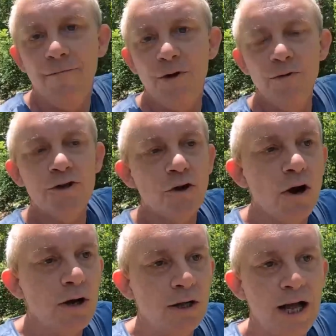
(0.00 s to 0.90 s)
if you
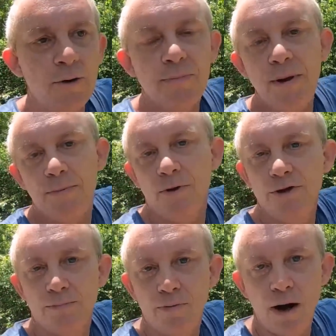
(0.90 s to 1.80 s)
start allowing people
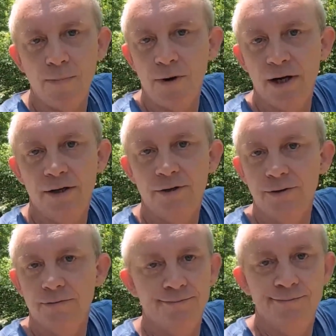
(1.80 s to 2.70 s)
on your property
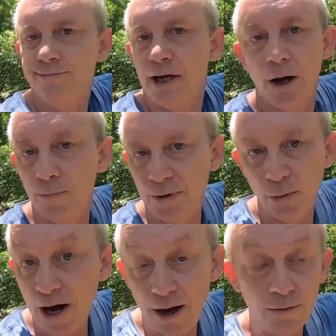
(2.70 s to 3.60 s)
to help
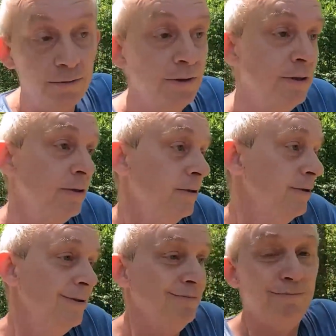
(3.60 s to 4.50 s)
you out,
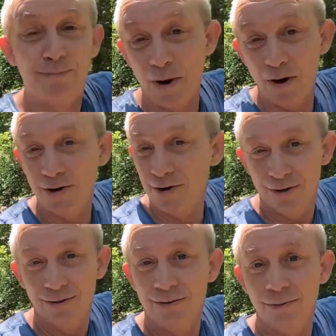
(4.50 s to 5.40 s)

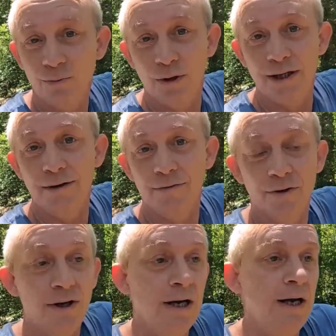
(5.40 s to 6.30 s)
barter,
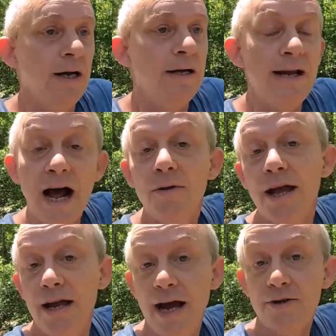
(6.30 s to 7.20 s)
whatever, now
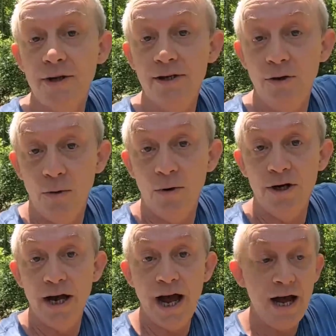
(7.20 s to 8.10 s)
they actually know
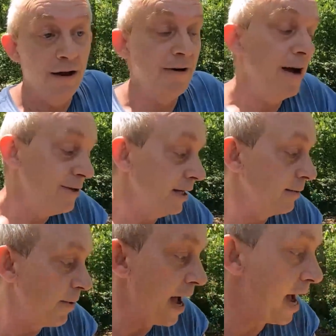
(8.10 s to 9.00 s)
what you have. I've
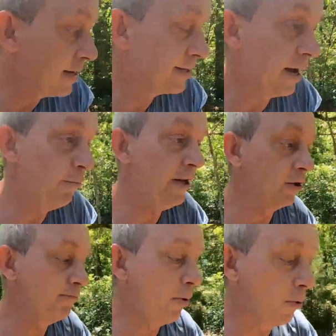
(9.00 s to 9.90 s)
said in the past,
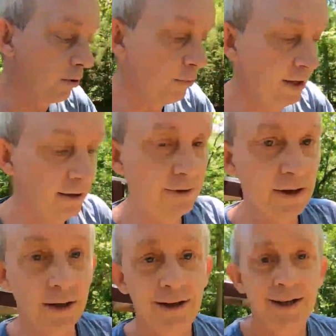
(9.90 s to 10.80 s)
we look poor. We live
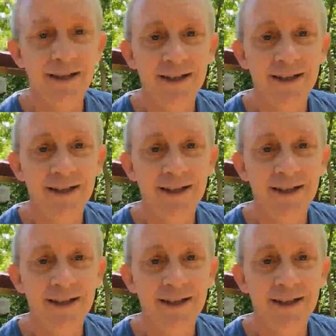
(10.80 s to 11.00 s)
in a